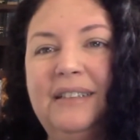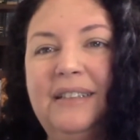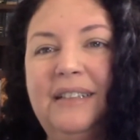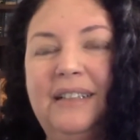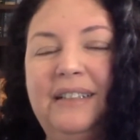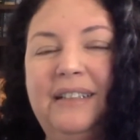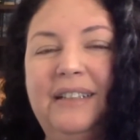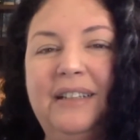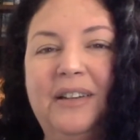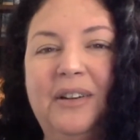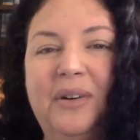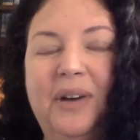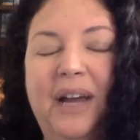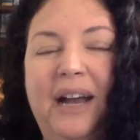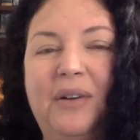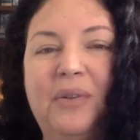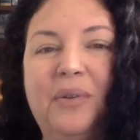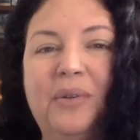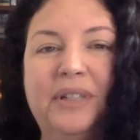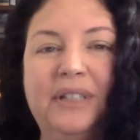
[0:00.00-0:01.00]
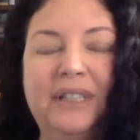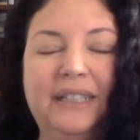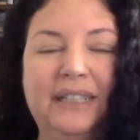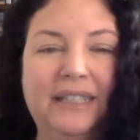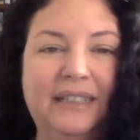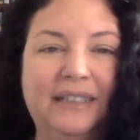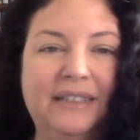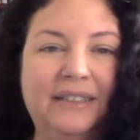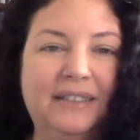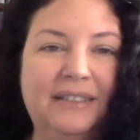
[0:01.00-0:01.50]

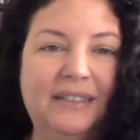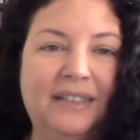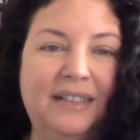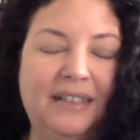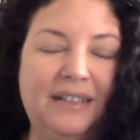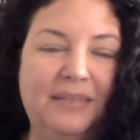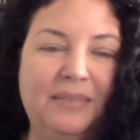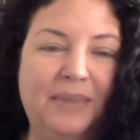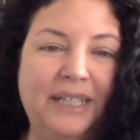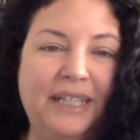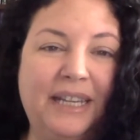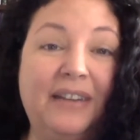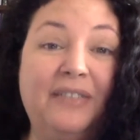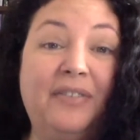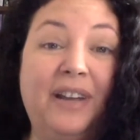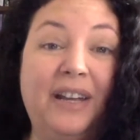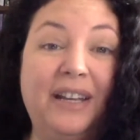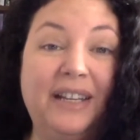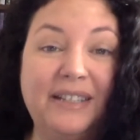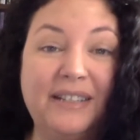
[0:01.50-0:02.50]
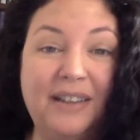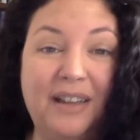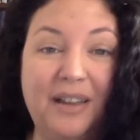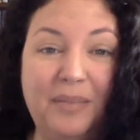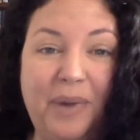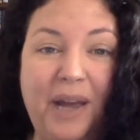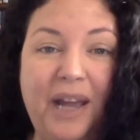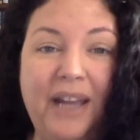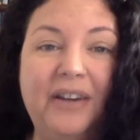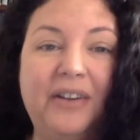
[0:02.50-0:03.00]
outwardly identifying as
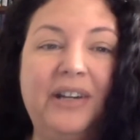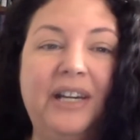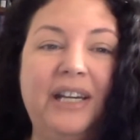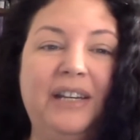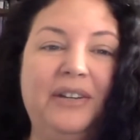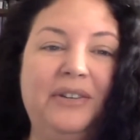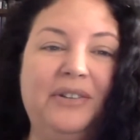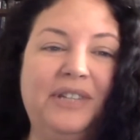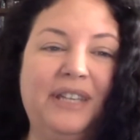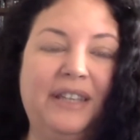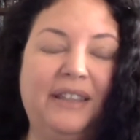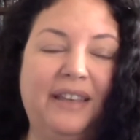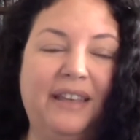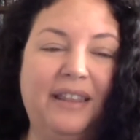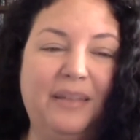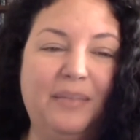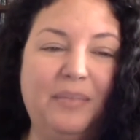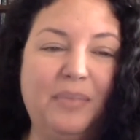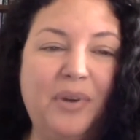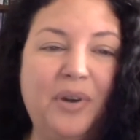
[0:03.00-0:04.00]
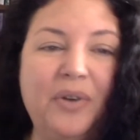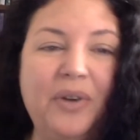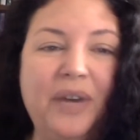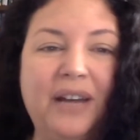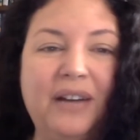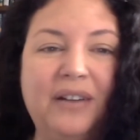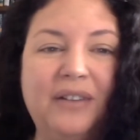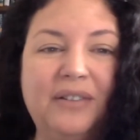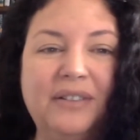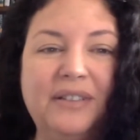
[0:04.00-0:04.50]
non-binary and using they, them
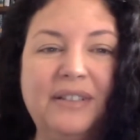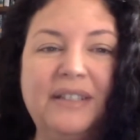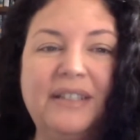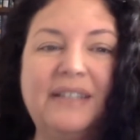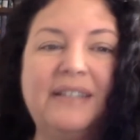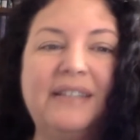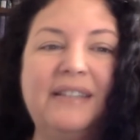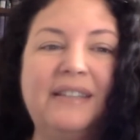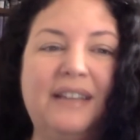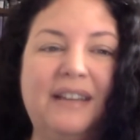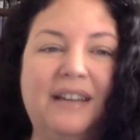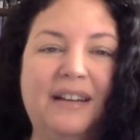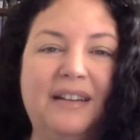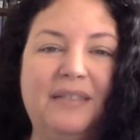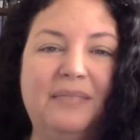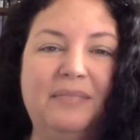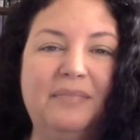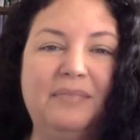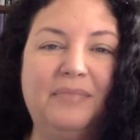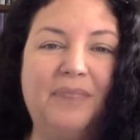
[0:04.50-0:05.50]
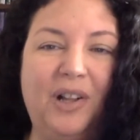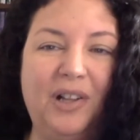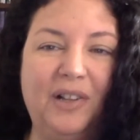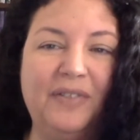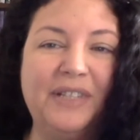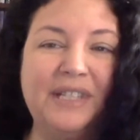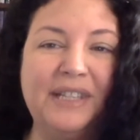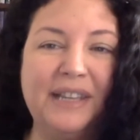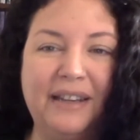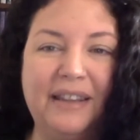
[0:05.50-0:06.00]
pronouns, all of a
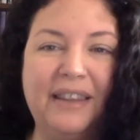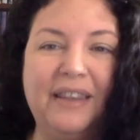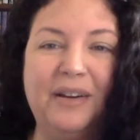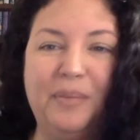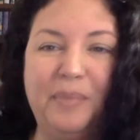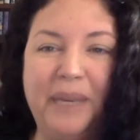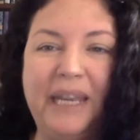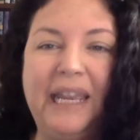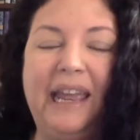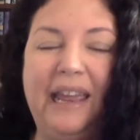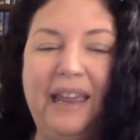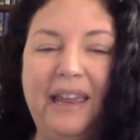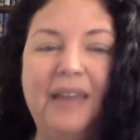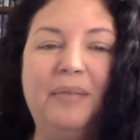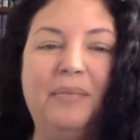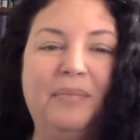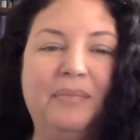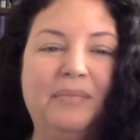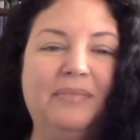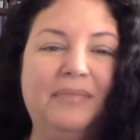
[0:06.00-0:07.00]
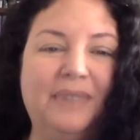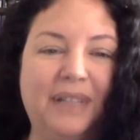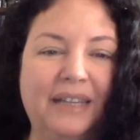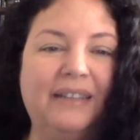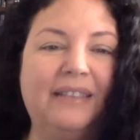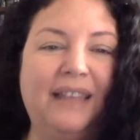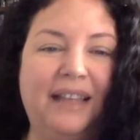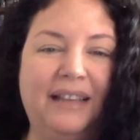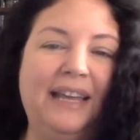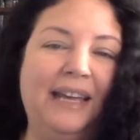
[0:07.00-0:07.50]
sudden there became,
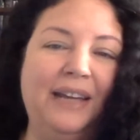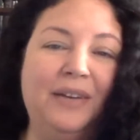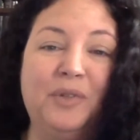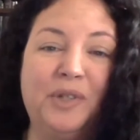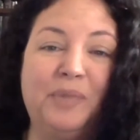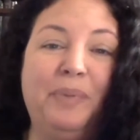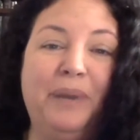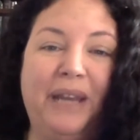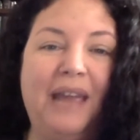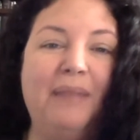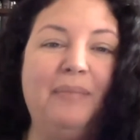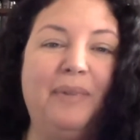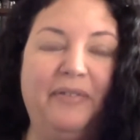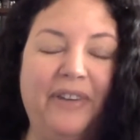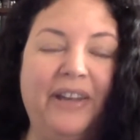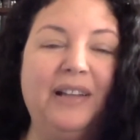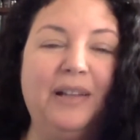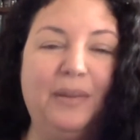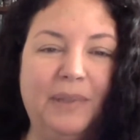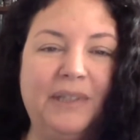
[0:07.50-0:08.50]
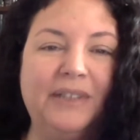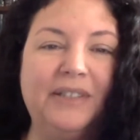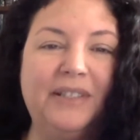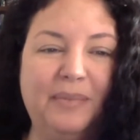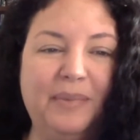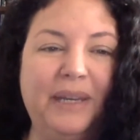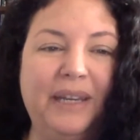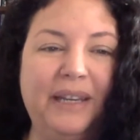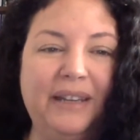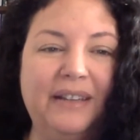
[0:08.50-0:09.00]
that language became available to
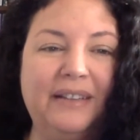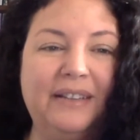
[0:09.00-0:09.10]
me.